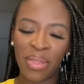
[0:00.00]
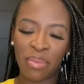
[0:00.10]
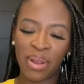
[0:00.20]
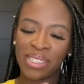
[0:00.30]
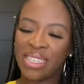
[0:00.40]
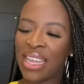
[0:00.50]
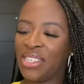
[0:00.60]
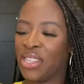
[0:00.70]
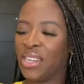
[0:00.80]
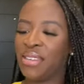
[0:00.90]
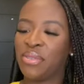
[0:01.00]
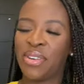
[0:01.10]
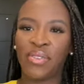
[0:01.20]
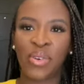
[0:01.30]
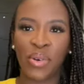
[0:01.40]
presentation would
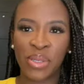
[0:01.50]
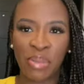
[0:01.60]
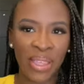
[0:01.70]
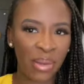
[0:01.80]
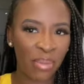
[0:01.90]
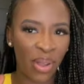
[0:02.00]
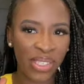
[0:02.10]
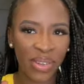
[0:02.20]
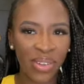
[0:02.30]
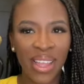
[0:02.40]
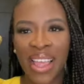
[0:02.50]
of course be the bottle.